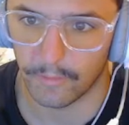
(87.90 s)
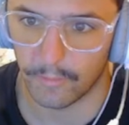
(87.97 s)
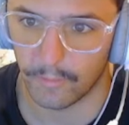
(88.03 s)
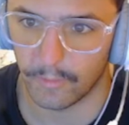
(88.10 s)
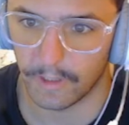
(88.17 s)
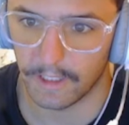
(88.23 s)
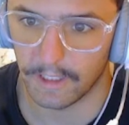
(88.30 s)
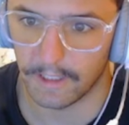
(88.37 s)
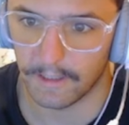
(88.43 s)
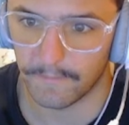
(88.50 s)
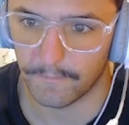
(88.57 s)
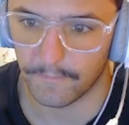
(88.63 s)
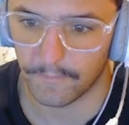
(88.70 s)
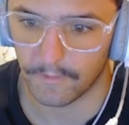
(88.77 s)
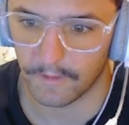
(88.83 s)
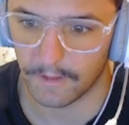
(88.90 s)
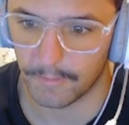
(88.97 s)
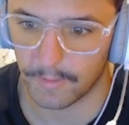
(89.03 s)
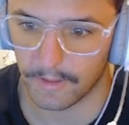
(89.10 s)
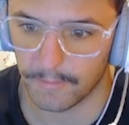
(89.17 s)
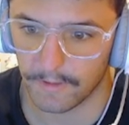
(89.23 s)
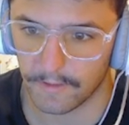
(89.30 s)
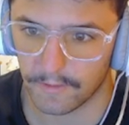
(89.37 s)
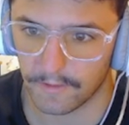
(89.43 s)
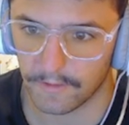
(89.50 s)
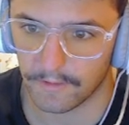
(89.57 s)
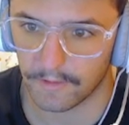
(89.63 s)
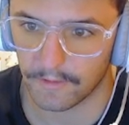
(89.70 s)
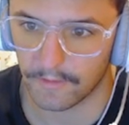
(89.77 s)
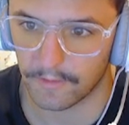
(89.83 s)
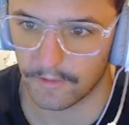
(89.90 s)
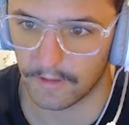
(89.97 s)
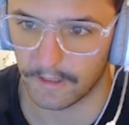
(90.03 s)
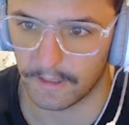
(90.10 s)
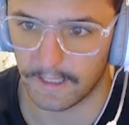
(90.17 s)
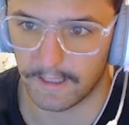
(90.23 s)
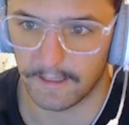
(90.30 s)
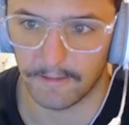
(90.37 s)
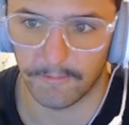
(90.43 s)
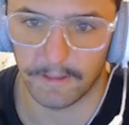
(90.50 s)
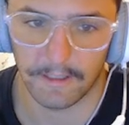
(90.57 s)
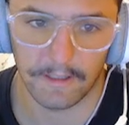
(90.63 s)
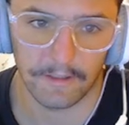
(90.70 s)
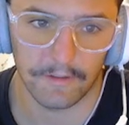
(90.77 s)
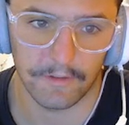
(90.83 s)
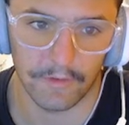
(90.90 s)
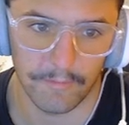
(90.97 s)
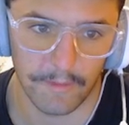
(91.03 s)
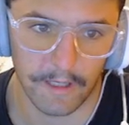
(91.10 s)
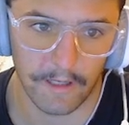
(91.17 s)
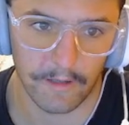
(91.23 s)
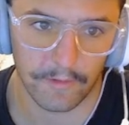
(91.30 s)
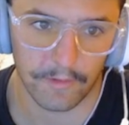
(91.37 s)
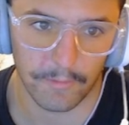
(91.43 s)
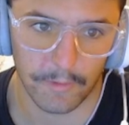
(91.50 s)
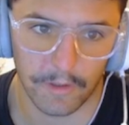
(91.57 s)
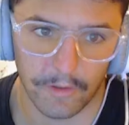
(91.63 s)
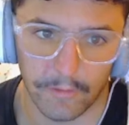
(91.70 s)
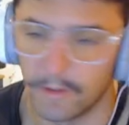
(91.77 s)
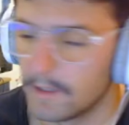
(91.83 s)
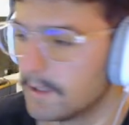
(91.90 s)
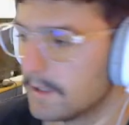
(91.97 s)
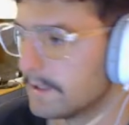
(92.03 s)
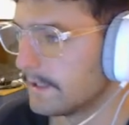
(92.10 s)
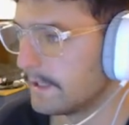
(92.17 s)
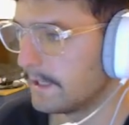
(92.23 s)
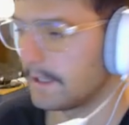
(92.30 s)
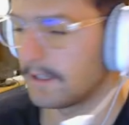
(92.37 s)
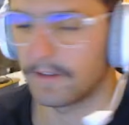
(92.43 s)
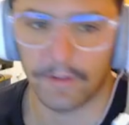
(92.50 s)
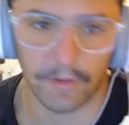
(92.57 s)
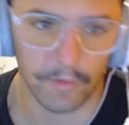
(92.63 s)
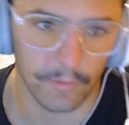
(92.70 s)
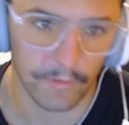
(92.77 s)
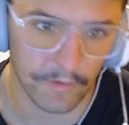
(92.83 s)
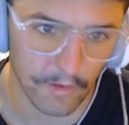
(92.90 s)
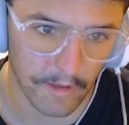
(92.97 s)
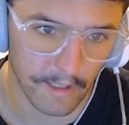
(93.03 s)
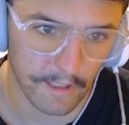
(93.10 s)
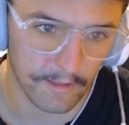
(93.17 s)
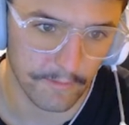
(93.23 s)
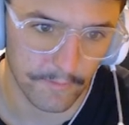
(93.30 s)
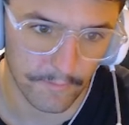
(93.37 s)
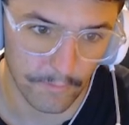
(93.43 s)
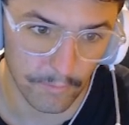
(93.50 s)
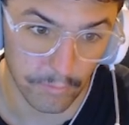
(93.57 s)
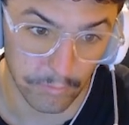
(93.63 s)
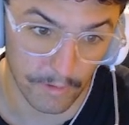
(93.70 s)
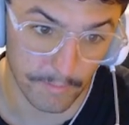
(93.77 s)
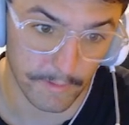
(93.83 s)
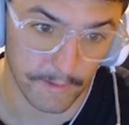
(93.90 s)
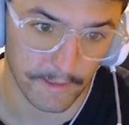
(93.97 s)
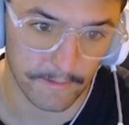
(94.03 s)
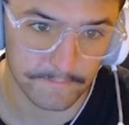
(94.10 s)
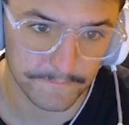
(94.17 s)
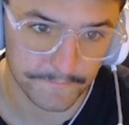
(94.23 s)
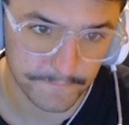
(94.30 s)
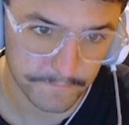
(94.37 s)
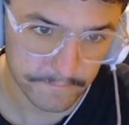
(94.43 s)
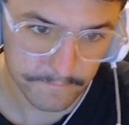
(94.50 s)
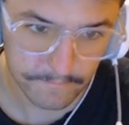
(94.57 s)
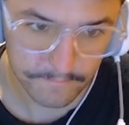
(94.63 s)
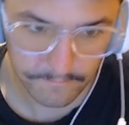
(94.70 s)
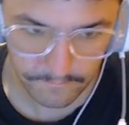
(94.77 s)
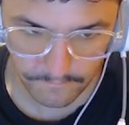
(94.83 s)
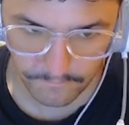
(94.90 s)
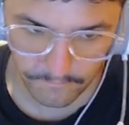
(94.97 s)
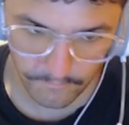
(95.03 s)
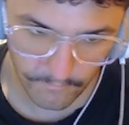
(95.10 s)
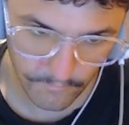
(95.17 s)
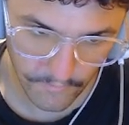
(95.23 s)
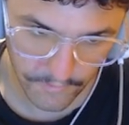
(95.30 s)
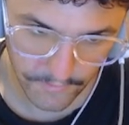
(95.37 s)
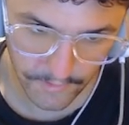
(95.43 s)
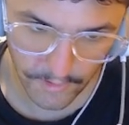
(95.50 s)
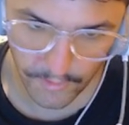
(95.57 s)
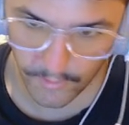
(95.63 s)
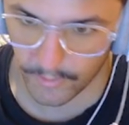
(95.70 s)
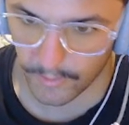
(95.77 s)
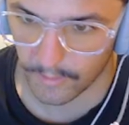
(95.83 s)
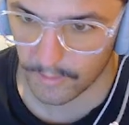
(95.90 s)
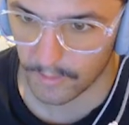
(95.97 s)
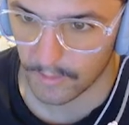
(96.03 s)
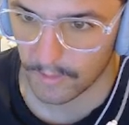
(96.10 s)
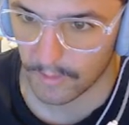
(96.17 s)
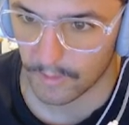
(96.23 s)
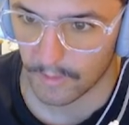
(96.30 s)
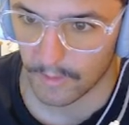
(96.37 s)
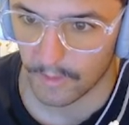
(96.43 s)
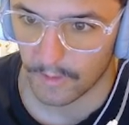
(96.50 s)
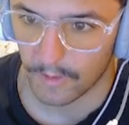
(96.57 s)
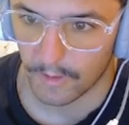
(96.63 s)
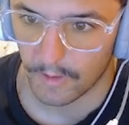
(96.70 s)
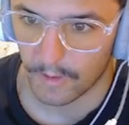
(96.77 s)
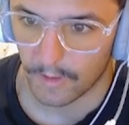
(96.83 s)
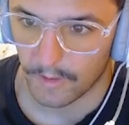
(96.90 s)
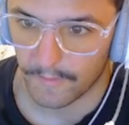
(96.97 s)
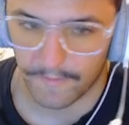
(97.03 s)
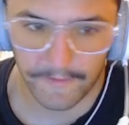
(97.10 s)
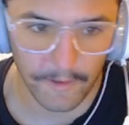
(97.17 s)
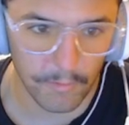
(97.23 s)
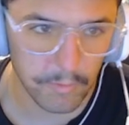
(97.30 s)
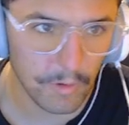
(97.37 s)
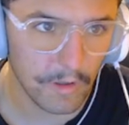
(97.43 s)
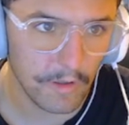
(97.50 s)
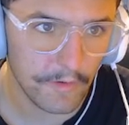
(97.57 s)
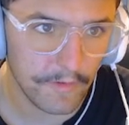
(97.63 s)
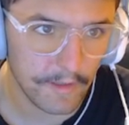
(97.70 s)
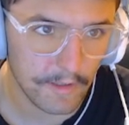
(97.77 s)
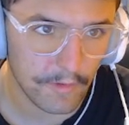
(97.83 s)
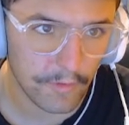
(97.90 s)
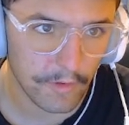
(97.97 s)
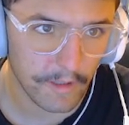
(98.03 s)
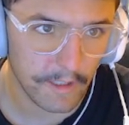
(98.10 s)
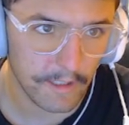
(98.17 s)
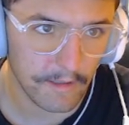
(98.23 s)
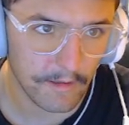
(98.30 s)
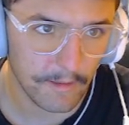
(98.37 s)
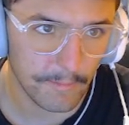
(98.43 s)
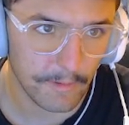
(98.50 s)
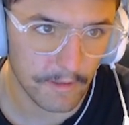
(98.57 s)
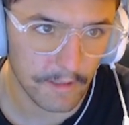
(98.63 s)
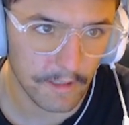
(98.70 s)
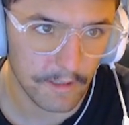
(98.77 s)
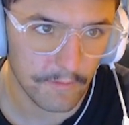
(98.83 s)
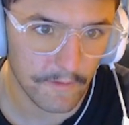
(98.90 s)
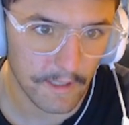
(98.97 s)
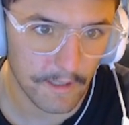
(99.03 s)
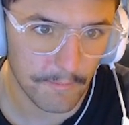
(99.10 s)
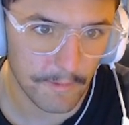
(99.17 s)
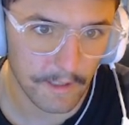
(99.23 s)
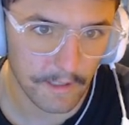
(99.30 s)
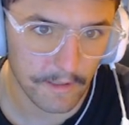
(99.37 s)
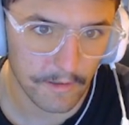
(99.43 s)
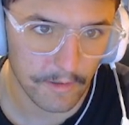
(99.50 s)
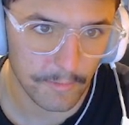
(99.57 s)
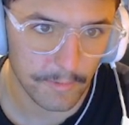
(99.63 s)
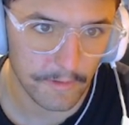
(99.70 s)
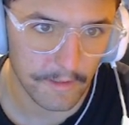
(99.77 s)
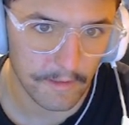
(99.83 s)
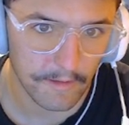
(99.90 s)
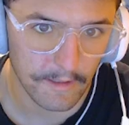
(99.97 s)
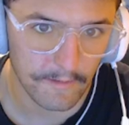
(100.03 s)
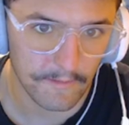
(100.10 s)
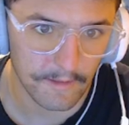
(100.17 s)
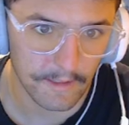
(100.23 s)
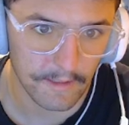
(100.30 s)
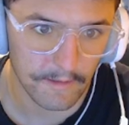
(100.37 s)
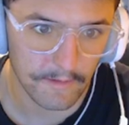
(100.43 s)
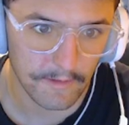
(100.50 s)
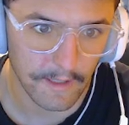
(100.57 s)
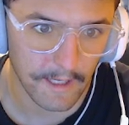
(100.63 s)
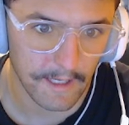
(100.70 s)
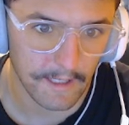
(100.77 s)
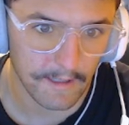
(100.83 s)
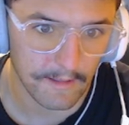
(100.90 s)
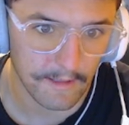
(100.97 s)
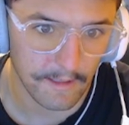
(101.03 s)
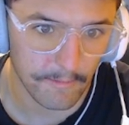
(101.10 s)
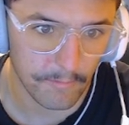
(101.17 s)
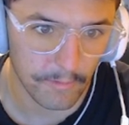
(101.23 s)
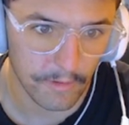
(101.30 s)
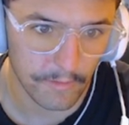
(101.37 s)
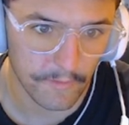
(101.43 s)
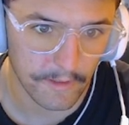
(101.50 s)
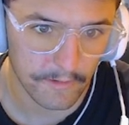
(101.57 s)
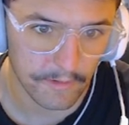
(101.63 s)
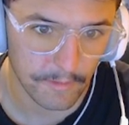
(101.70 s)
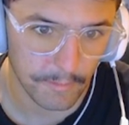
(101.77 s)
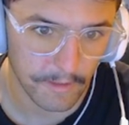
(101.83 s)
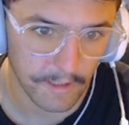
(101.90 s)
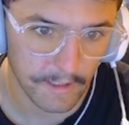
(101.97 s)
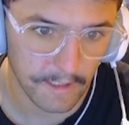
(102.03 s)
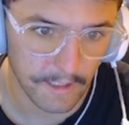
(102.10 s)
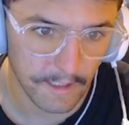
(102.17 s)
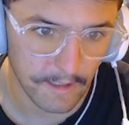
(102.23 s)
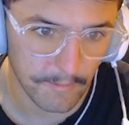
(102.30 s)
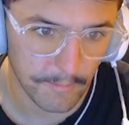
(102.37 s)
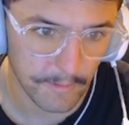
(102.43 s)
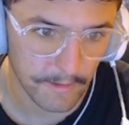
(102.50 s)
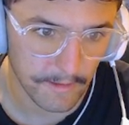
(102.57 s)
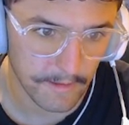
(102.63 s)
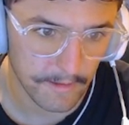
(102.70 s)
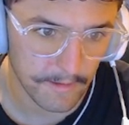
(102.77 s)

we pretty much just consolidated. We didn't do much while NQ was kind of ripping. So there was a trade, I believe, at market open that I didn't take that would have actually played out, but